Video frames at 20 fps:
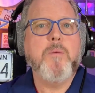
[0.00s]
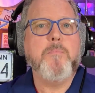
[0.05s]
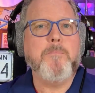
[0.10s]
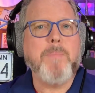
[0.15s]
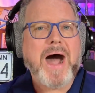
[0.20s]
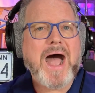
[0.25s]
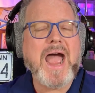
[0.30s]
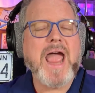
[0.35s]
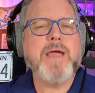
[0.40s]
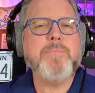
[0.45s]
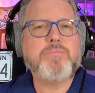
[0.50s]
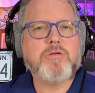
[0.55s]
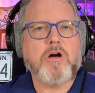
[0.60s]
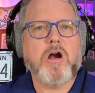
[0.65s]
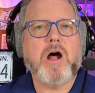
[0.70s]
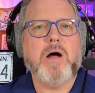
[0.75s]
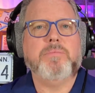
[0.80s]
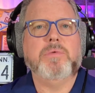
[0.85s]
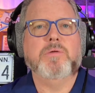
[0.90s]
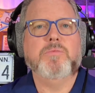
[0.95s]
My
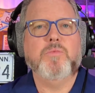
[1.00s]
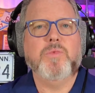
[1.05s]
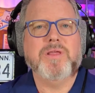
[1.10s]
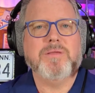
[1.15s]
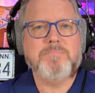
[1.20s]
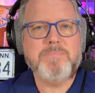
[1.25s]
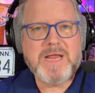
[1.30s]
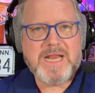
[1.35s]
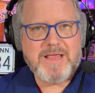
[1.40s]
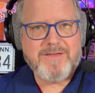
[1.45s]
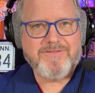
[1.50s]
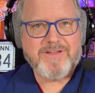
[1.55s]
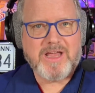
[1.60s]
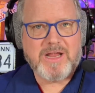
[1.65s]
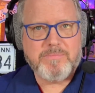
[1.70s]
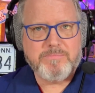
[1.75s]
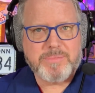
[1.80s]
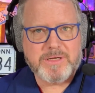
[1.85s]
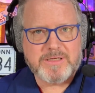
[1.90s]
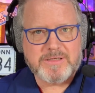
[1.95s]
problem with
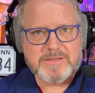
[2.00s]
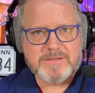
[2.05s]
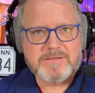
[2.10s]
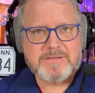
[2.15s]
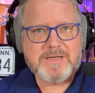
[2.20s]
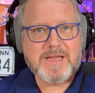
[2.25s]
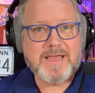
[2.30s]
minivan builds